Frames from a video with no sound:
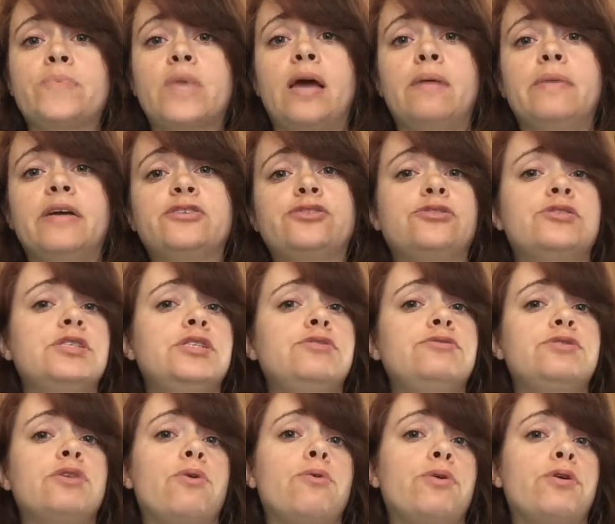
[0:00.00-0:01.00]
and make sure that
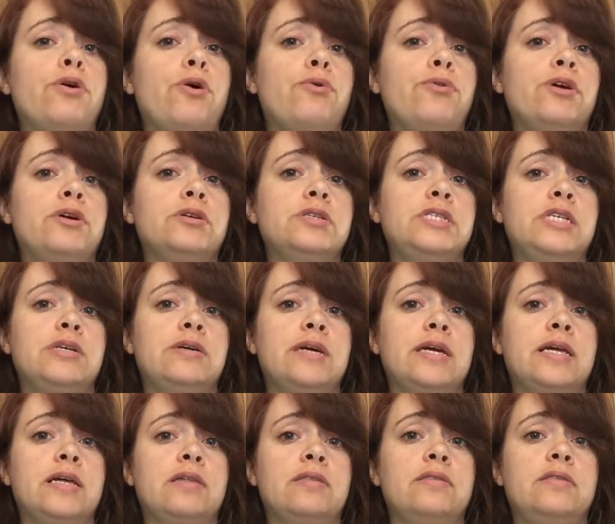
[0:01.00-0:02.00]
you don't go there
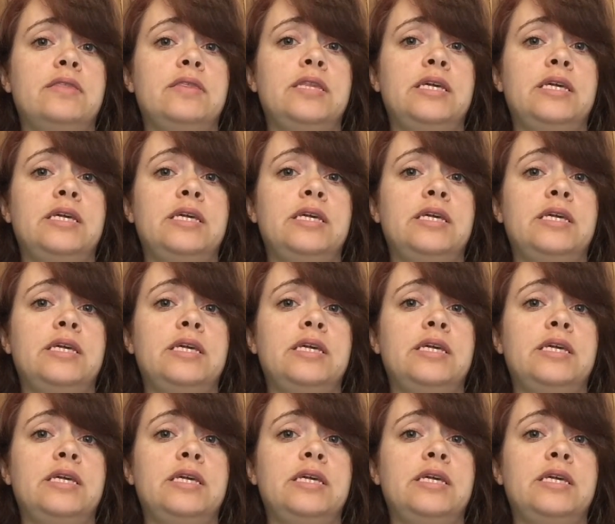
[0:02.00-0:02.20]
during